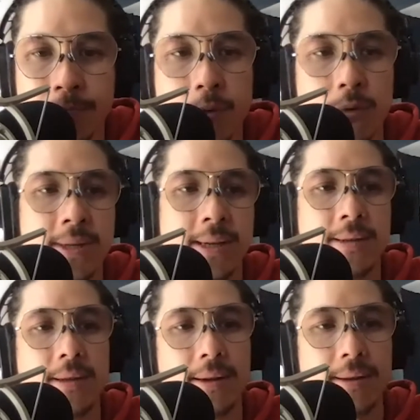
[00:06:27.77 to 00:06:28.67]
where it takes
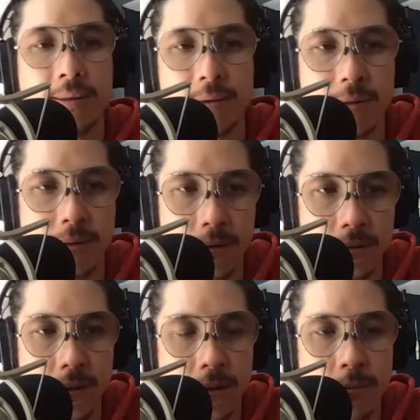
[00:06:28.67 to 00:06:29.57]
a lot there's
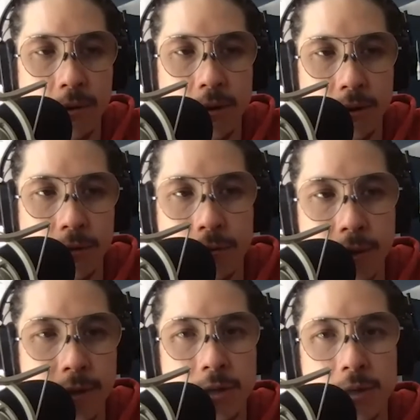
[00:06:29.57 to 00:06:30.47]
there's a lot more other
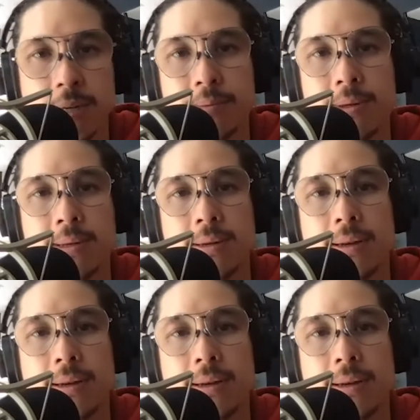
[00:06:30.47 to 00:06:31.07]
relationships